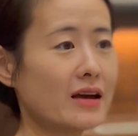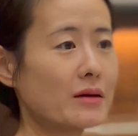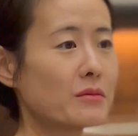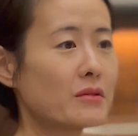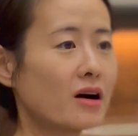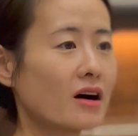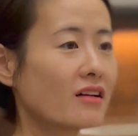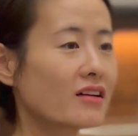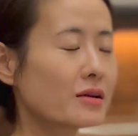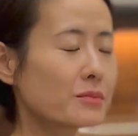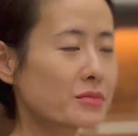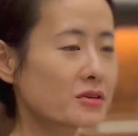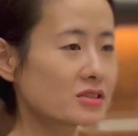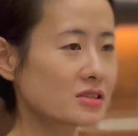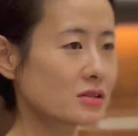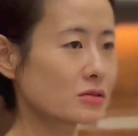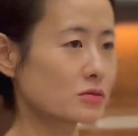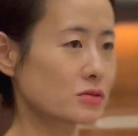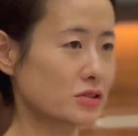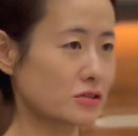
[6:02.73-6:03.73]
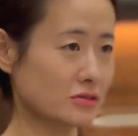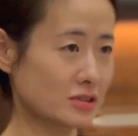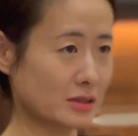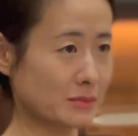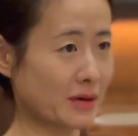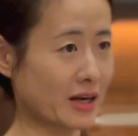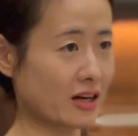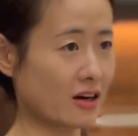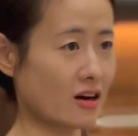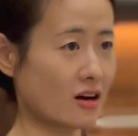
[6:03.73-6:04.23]
am only person who's using
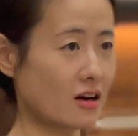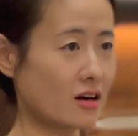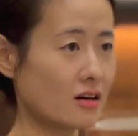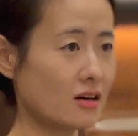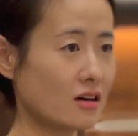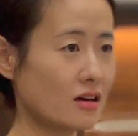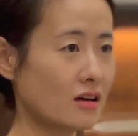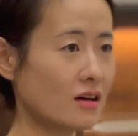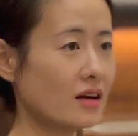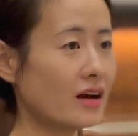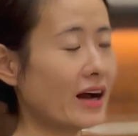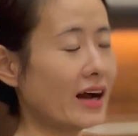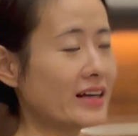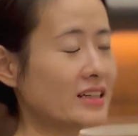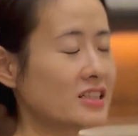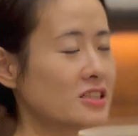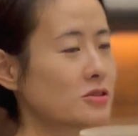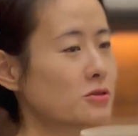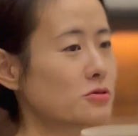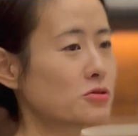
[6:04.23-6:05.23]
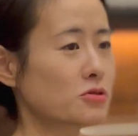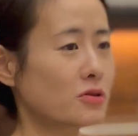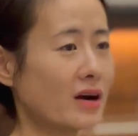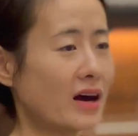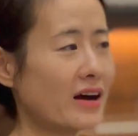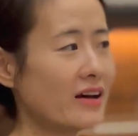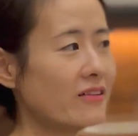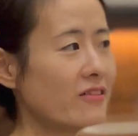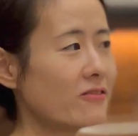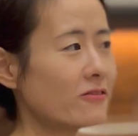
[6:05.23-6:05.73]
my car, I need to
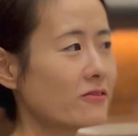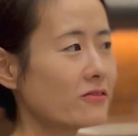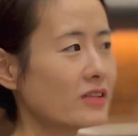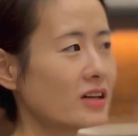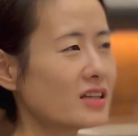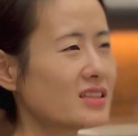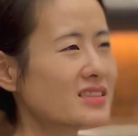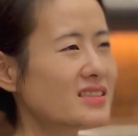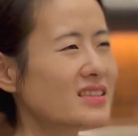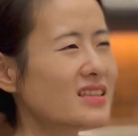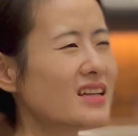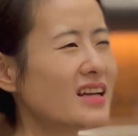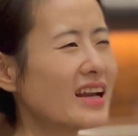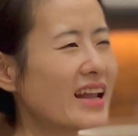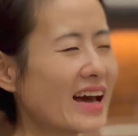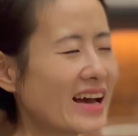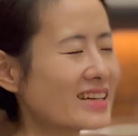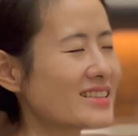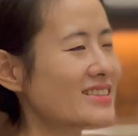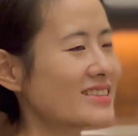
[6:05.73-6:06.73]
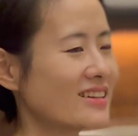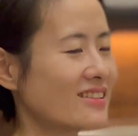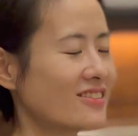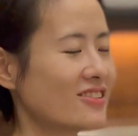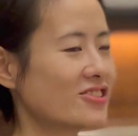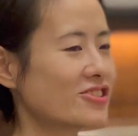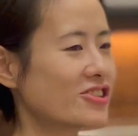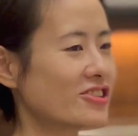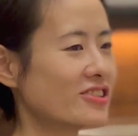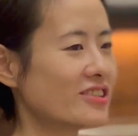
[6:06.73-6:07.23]
drive. It's less than
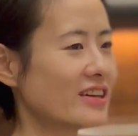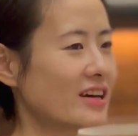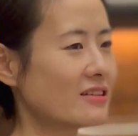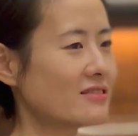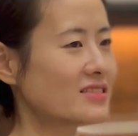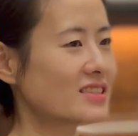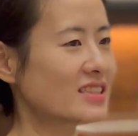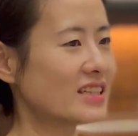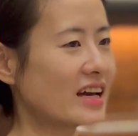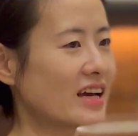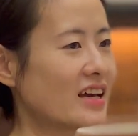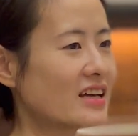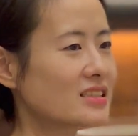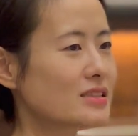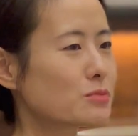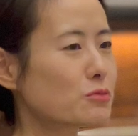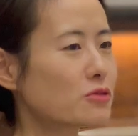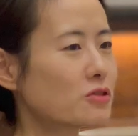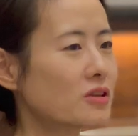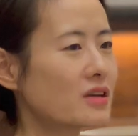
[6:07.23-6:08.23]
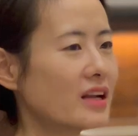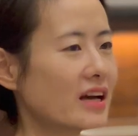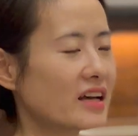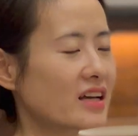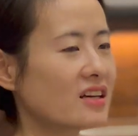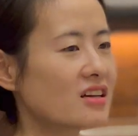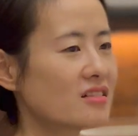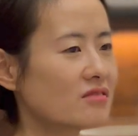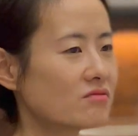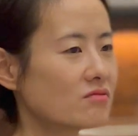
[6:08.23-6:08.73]
a journey, I would say. It's more
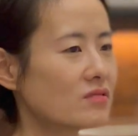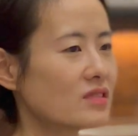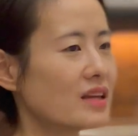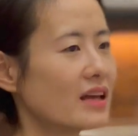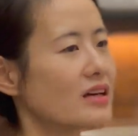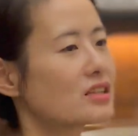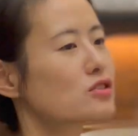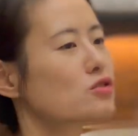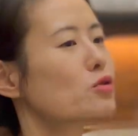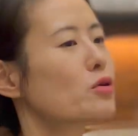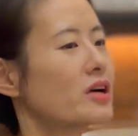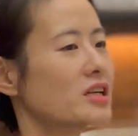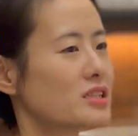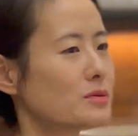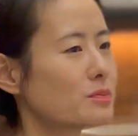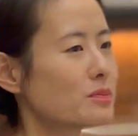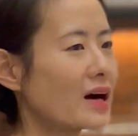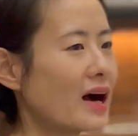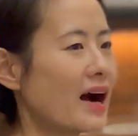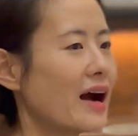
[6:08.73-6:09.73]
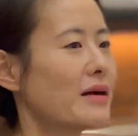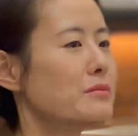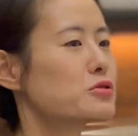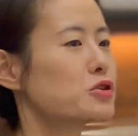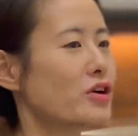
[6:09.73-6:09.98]
like, yes, I'm